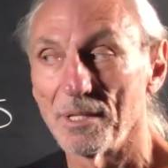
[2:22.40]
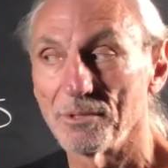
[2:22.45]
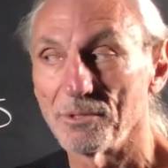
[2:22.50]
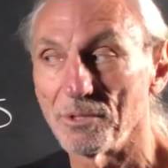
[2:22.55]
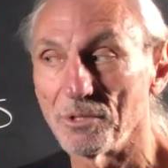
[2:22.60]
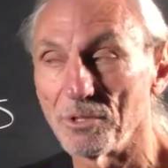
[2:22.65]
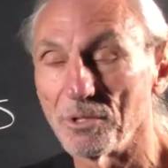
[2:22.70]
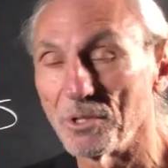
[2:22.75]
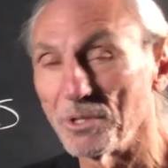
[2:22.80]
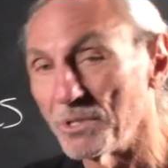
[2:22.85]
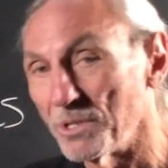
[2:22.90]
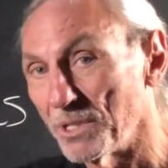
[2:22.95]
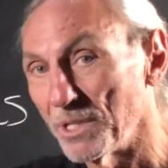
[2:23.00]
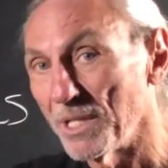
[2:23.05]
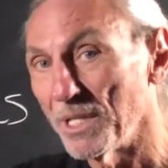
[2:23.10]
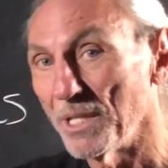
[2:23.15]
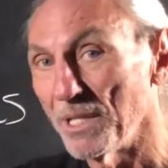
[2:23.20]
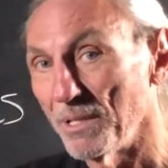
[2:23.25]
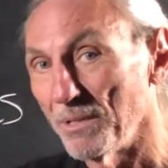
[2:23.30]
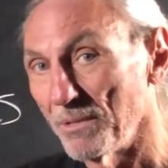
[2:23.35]
So you could
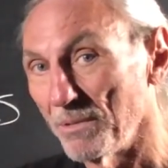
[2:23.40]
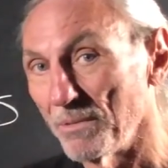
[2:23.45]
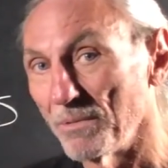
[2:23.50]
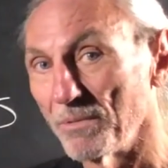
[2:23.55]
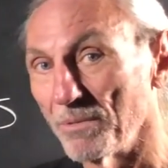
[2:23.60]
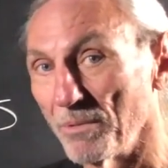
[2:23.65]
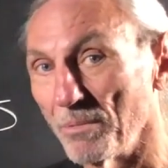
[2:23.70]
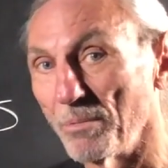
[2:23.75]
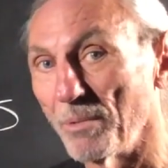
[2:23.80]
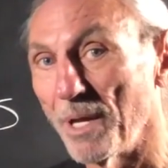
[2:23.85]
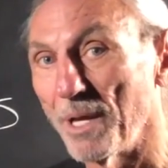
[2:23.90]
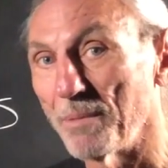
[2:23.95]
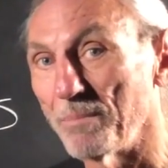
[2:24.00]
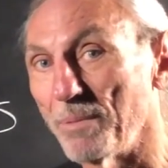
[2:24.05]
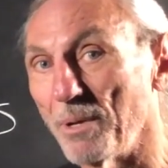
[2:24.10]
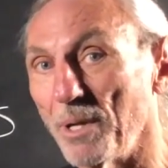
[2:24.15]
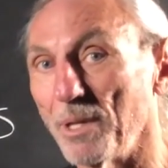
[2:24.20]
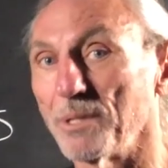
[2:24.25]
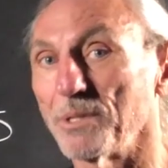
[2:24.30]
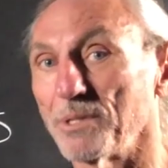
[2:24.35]
see the red
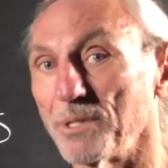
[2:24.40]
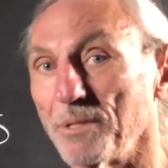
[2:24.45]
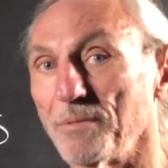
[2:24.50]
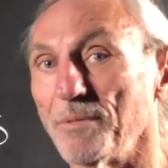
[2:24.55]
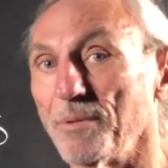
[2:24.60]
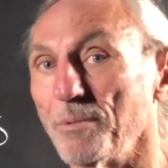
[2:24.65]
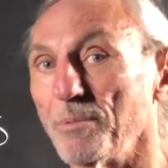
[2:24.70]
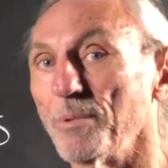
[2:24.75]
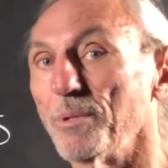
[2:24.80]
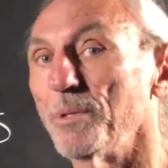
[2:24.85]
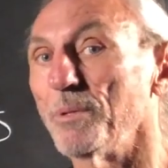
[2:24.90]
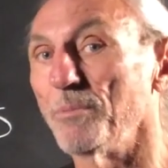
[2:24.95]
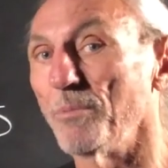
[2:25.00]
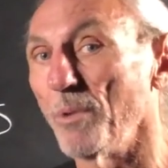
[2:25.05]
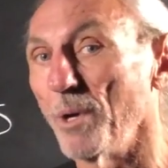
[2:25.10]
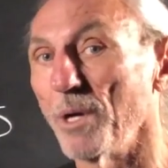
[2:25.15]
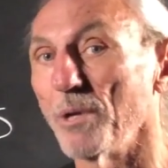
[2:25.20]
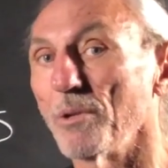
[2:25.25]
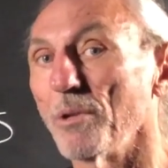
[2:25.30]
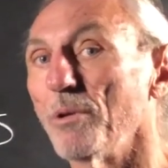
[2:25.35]
parts of the room
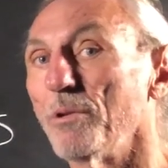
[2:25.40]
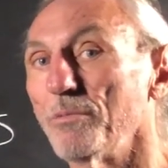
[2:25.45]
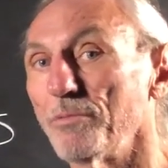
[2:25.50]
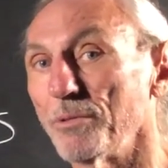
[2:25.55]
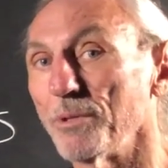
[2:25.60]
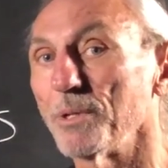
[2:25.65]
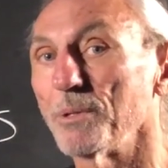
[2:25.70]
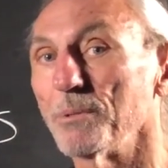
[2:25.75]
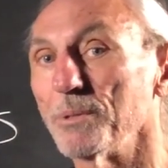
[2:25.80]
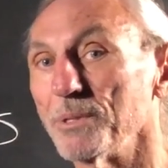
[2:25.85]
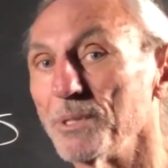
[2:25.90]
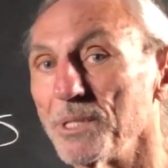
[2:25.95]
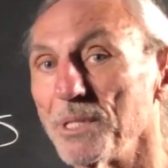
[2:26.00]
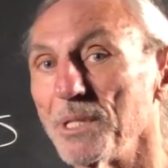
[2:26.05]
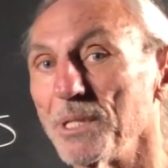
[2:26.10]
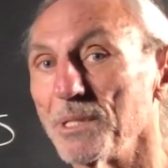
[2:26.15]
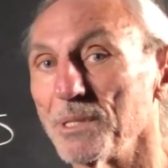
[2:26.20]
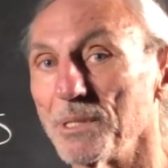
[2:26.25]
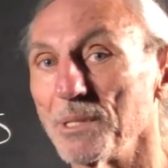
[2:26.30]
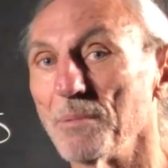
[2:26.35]
where low
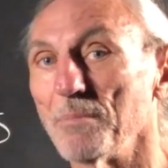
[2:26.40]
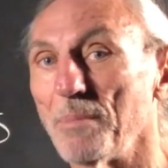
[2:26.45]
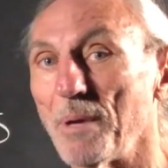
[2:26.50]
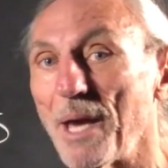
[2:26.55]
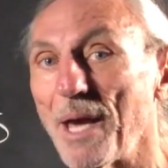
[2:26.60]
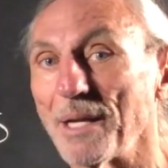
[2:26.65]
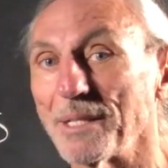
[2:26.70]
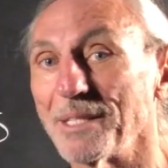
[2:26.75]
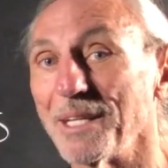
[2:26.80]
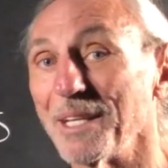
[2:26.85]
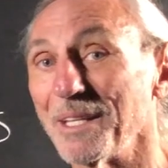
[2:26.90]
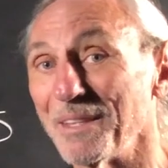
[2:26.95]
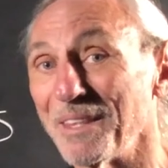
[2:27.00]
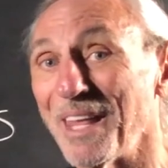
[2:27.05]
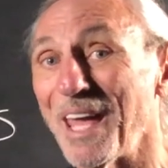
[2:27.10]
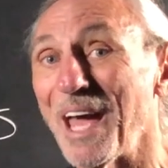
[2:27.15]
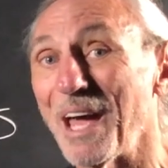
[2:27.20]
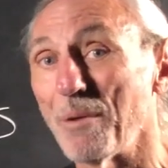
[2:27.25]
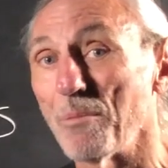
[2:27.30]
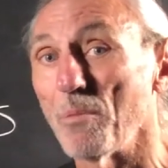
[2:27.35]
frequency is impacting
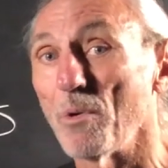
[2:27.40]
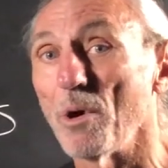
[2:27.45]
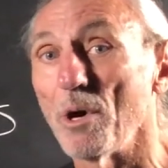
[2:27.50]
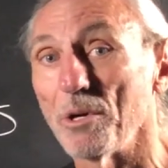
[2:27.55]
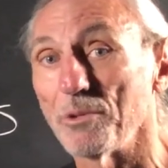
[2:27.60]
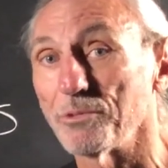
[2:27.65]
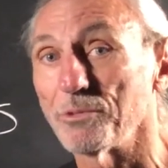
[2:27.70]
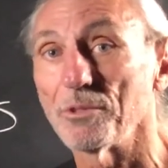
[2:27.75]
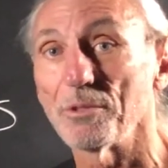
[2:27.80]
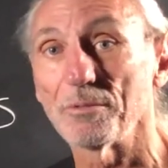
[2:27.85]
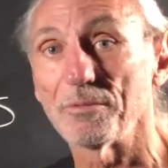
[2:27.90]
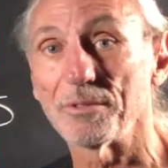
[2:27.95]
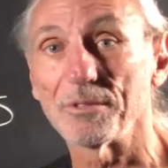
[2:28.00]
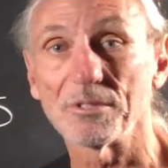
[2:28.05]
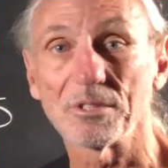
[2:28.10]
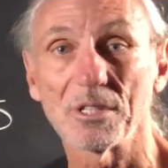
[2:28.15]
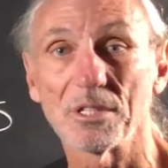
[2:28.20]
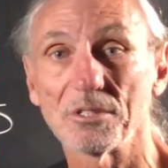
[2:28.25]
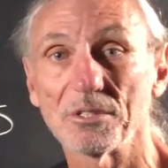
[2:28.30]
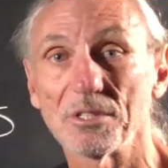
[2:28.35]
that wall surface
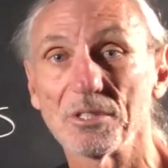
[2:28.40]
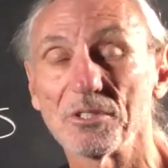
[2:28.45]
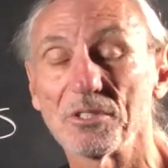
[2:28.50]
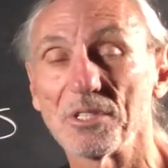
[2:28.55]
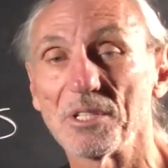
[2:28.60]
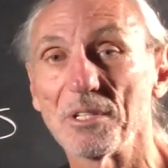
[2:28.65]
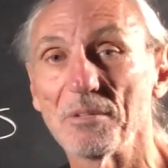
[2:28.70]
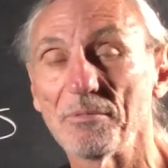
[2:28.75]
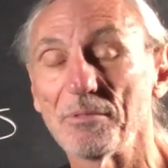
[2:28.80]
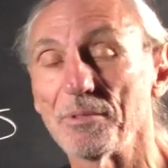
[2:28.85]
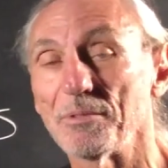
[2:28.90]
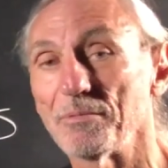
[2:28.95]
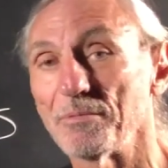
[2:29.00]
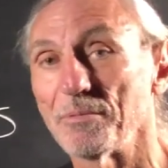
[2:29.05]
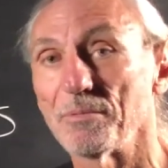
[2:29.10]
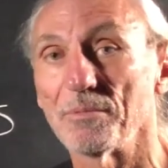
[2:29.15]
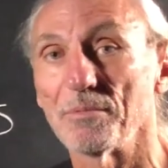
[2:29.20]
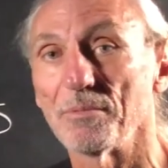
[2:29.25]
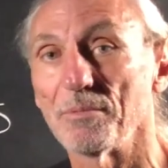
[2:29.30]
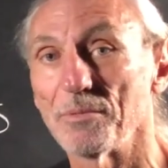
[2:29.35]
because it's different
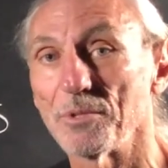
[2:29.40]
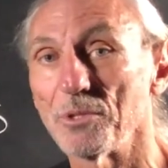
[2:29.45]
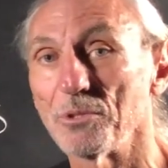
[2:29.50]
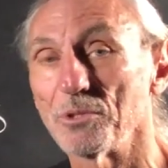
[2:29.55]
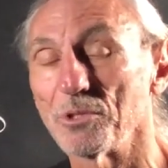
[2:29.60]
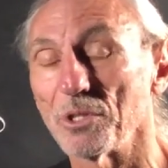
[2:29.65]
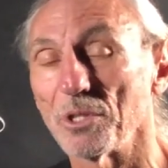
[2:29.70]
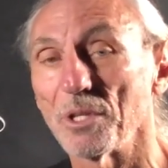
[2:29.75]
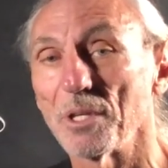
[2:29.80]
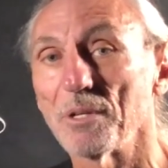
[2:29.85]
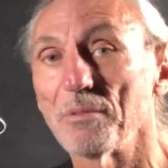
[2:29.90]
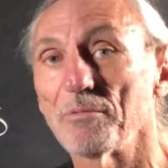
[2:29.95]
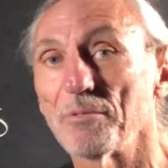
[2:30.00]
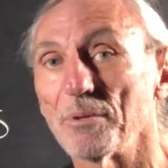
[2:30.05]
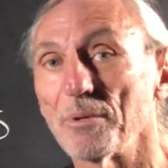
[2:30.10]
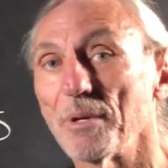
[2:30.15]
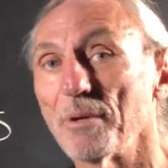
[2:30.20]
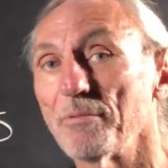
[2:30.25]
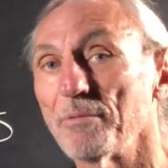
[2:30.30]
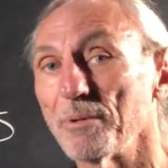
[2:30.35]
usually
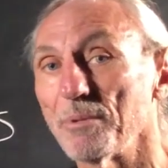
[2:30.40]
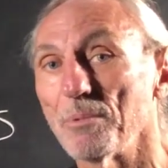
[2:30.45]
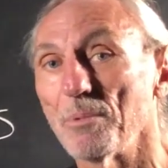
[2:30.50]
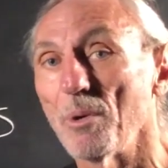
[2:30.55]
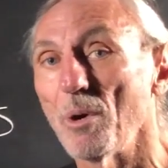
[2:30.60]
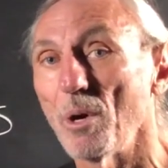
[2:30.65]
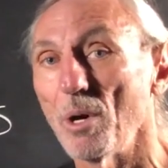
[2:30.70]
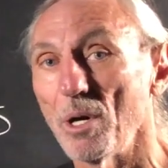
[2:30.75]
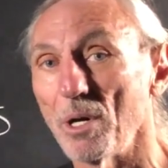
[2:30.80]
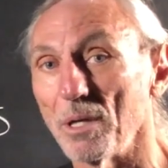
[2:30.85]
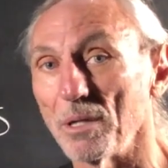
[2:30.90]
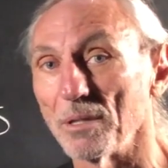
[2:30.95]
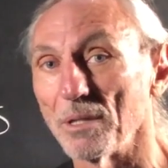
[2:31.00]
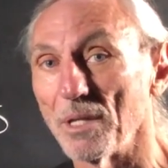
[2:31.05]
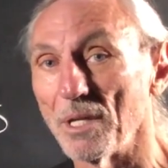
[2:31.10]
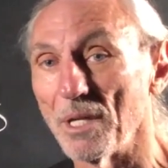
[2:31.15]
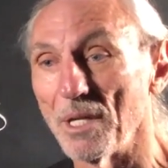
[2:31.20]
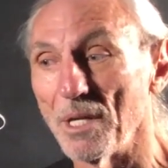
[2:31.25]
for every wall.